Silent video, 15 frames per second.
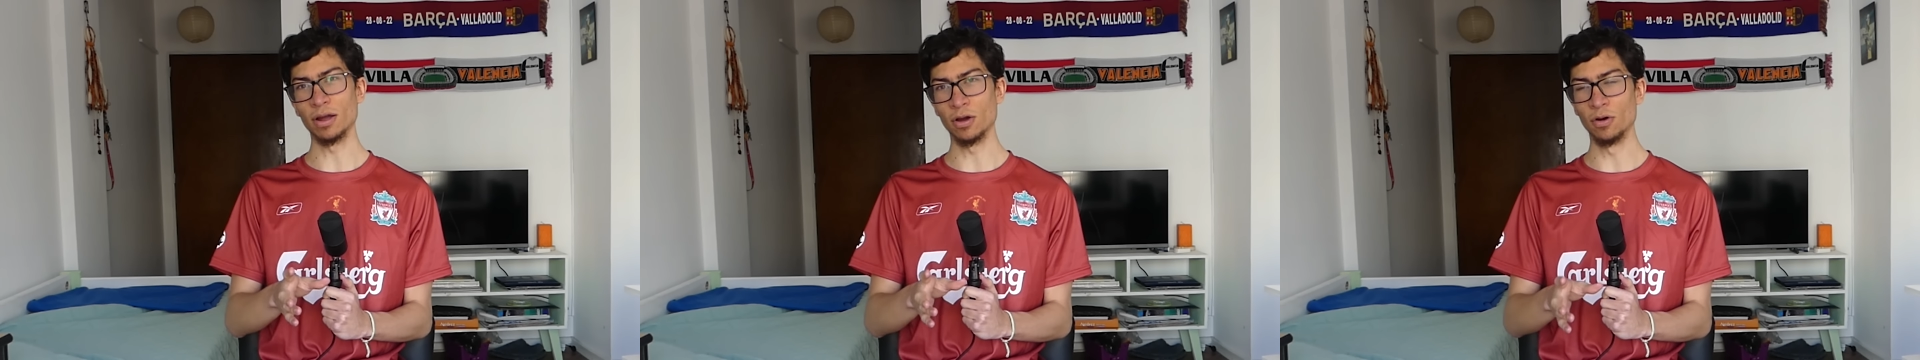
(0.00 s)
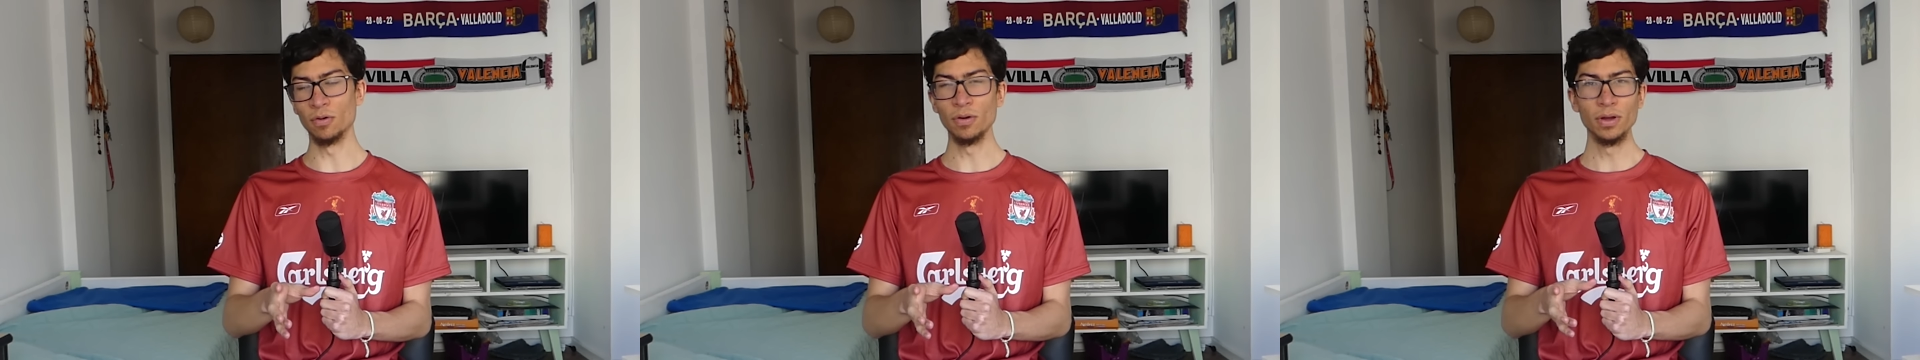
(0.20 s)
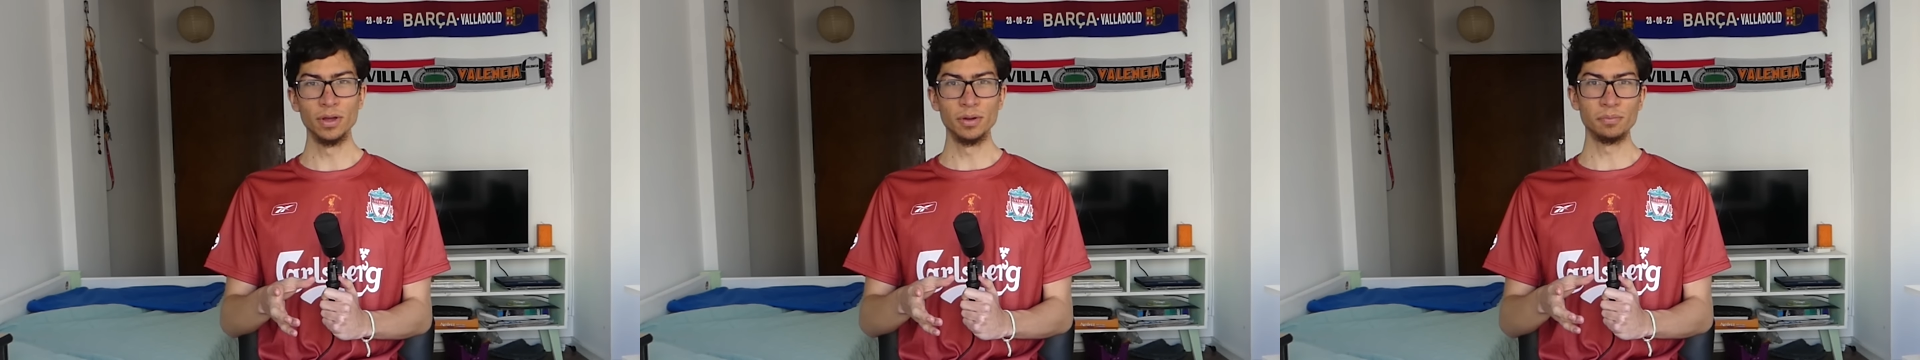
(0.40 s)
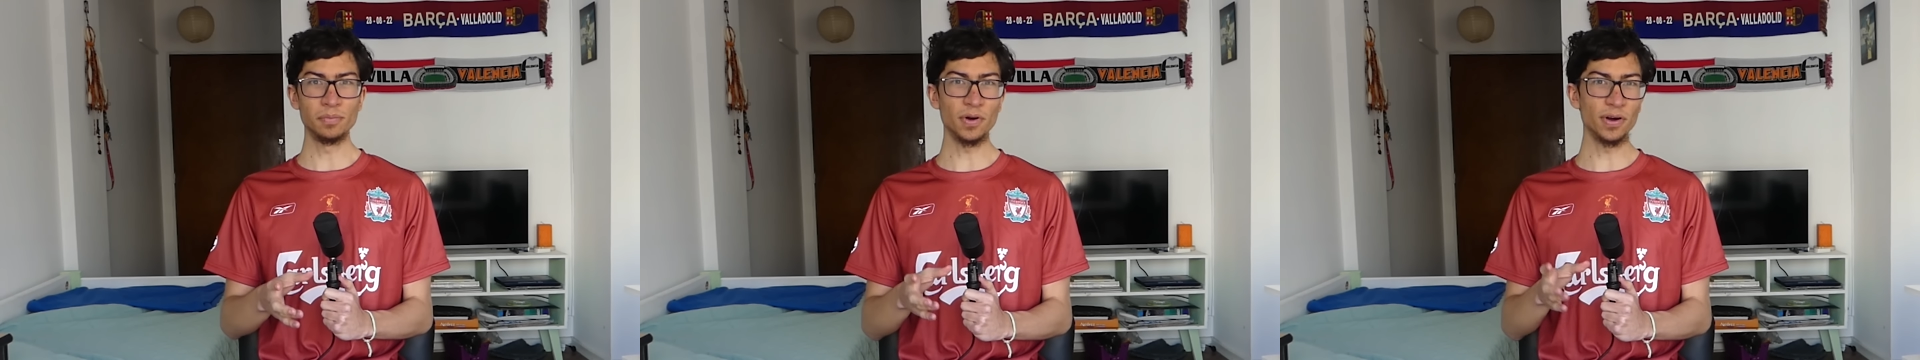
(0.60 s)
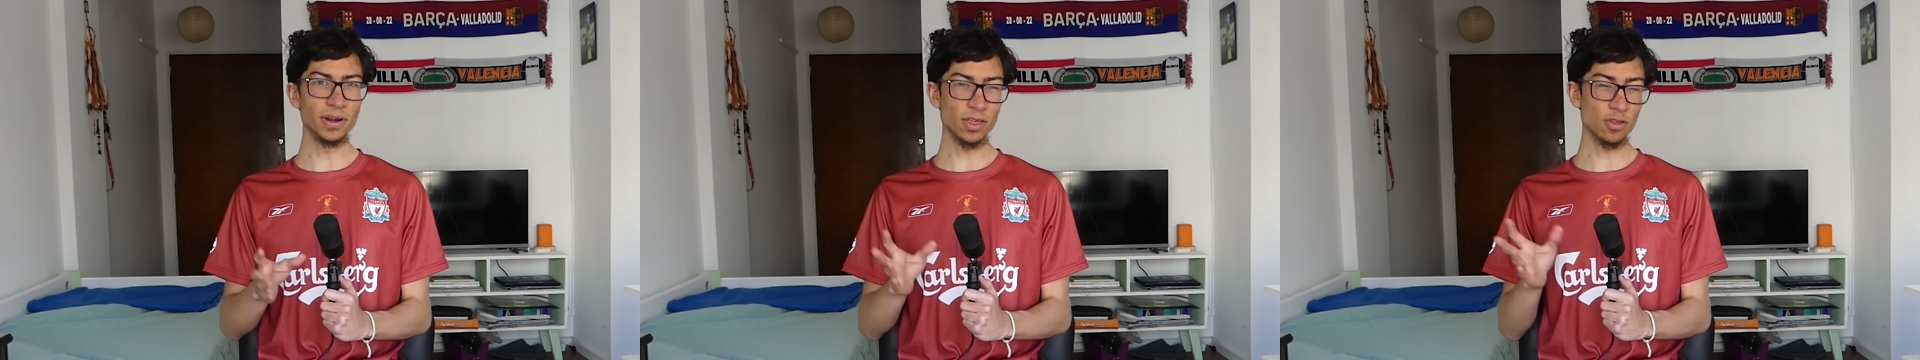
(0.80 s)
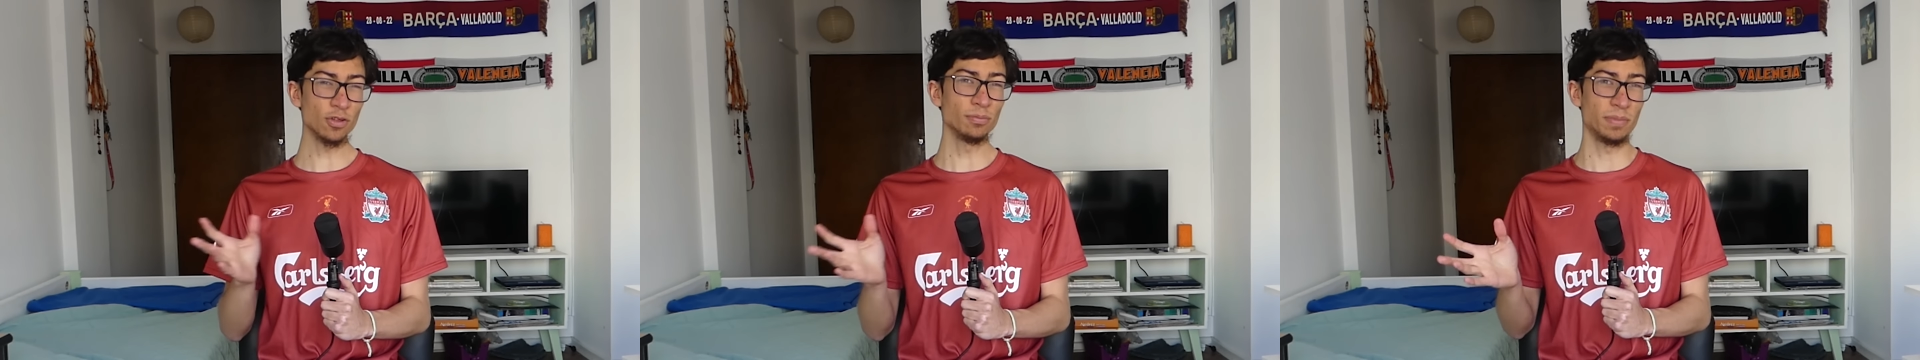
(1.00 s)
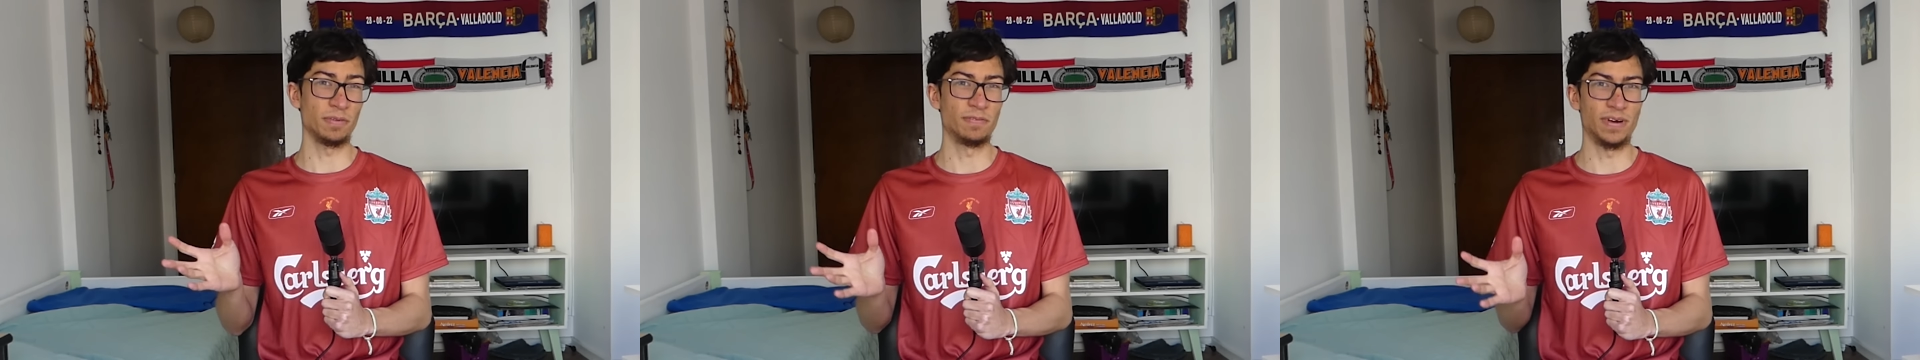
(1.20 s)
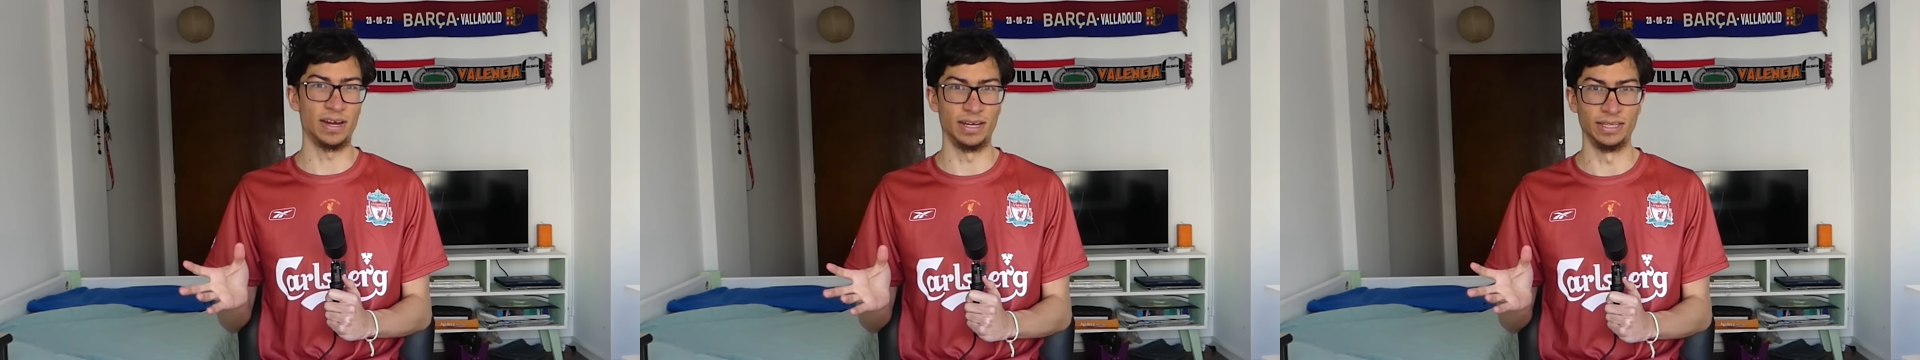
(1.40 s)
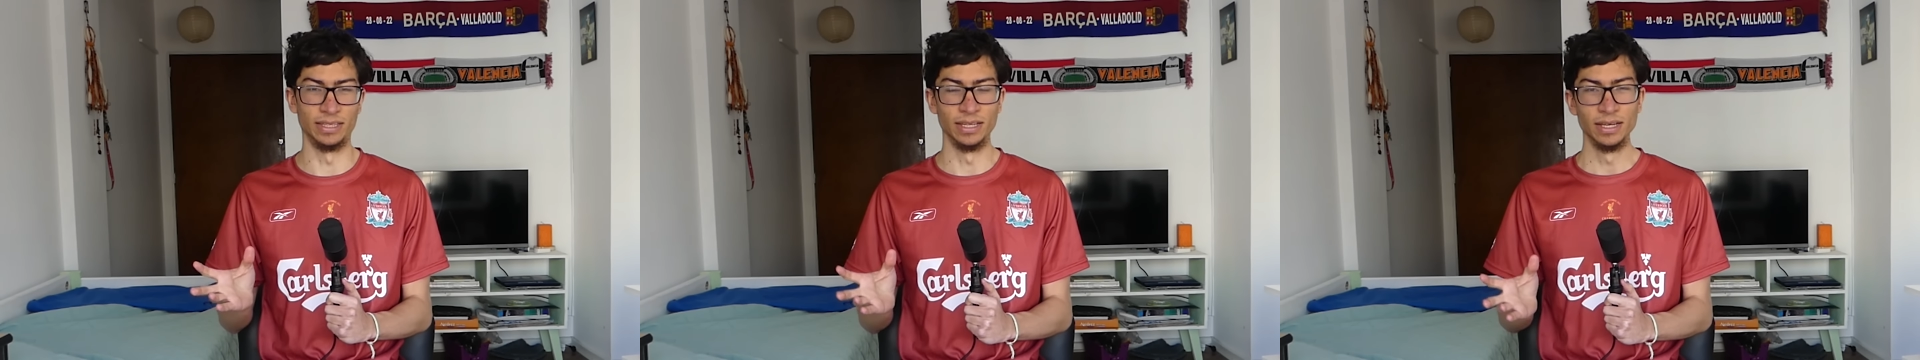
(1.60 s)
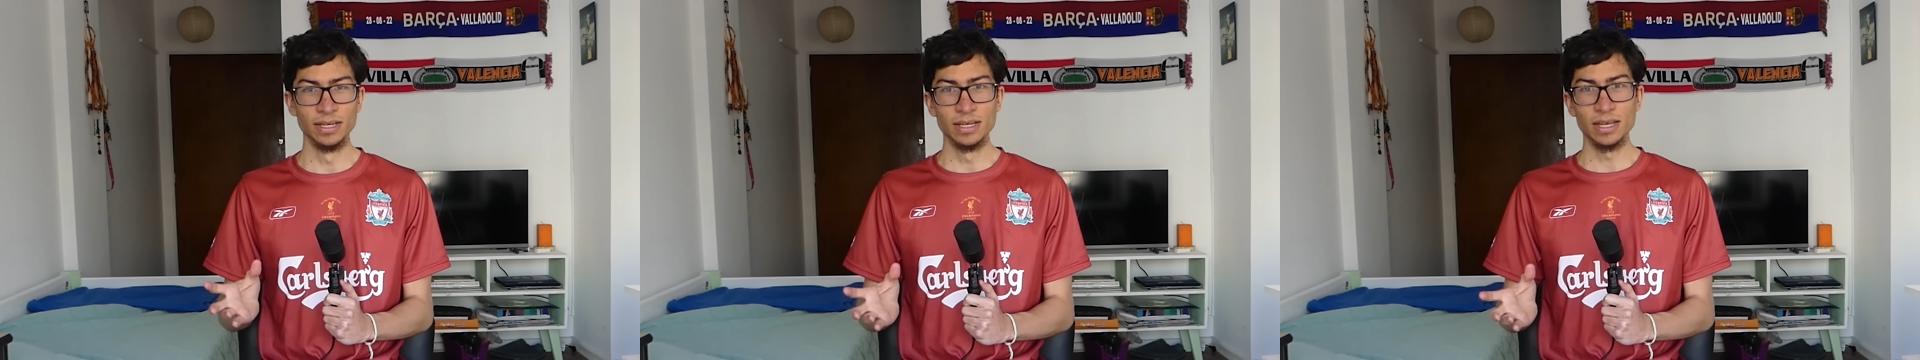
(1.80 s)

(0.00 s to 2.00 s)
ago, but it should be fine.